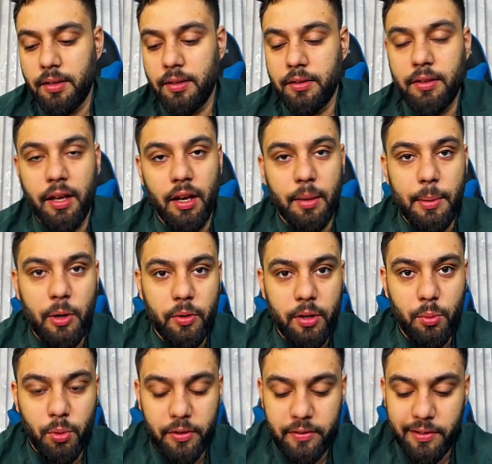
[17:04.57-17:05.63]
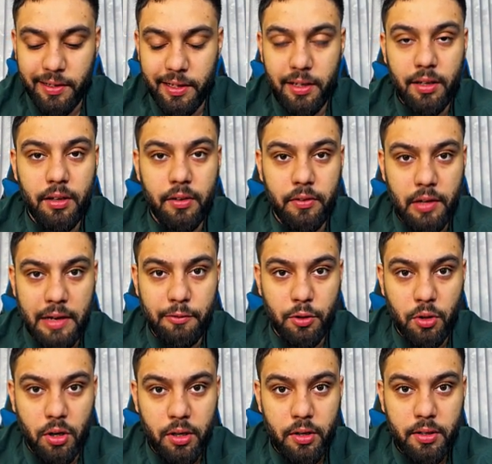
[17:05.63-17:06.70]
Think about it once again. Have you
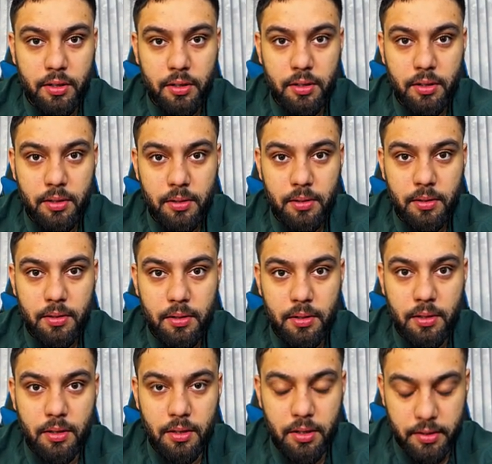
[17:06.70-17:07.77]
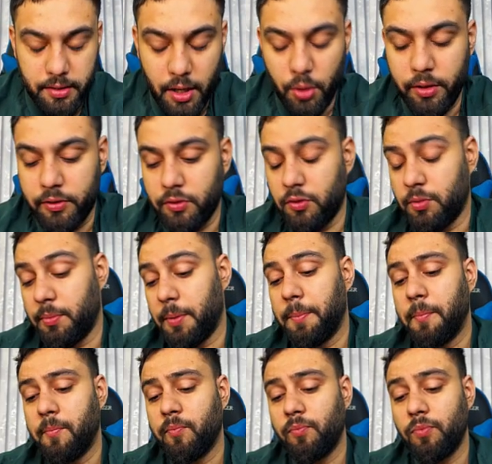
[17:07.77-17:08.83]
thought? Now listen to me.
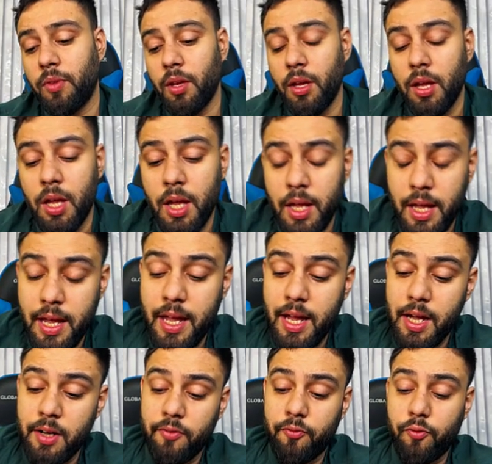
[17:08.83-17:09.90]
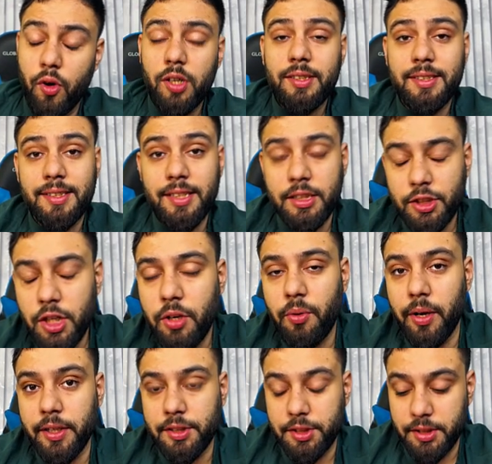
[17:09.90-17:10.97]
For such a
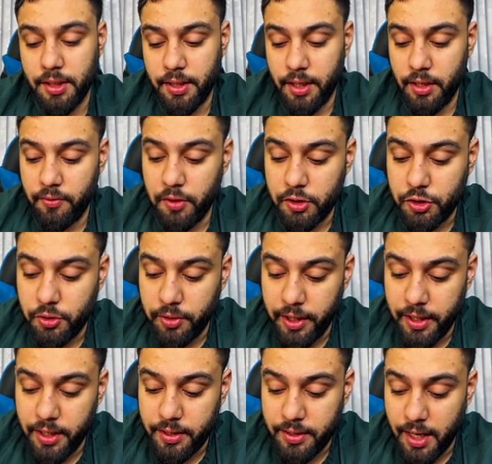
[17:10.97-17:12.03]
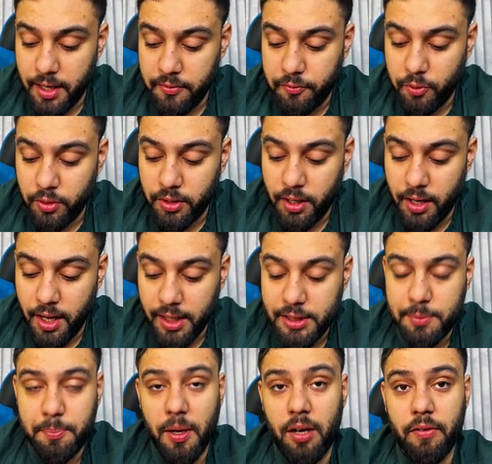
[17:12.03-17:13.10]
question in which you need a time for the
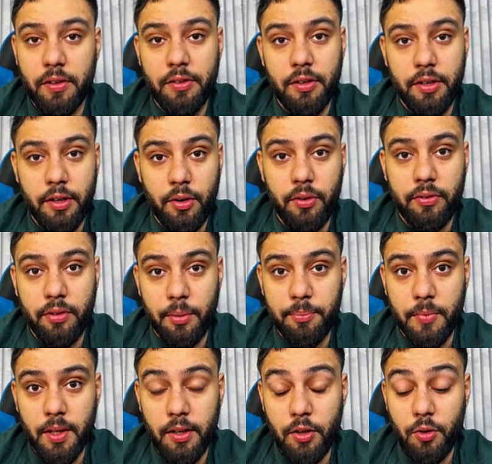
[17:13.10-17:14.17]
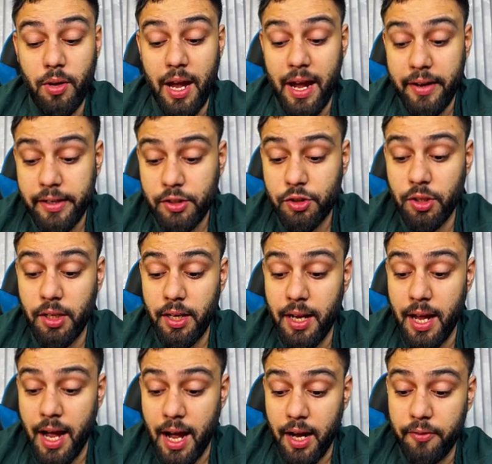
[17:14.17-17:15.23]
last part of the journey or something, you actually
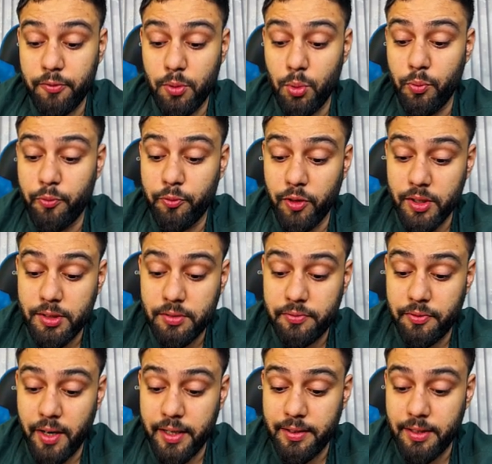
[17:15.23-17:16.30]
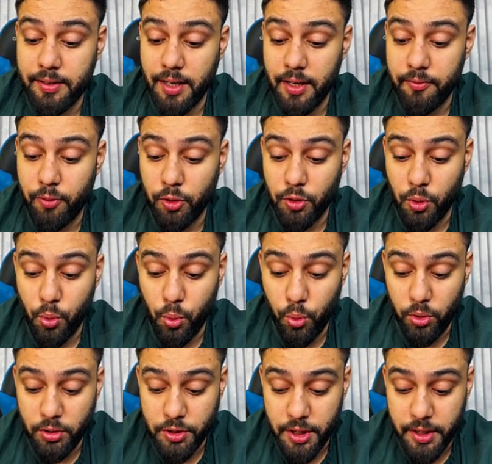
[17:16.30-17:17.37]
have to first find the time for the whole
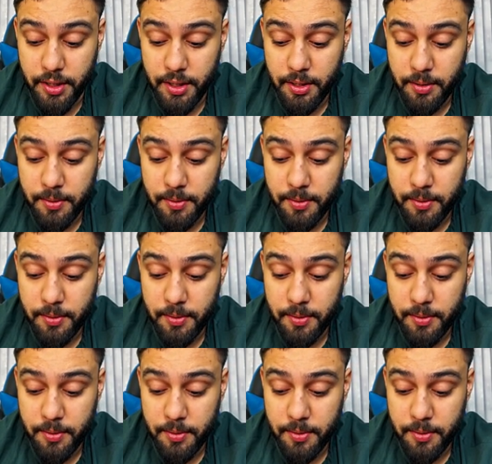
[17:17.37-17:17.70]
journey.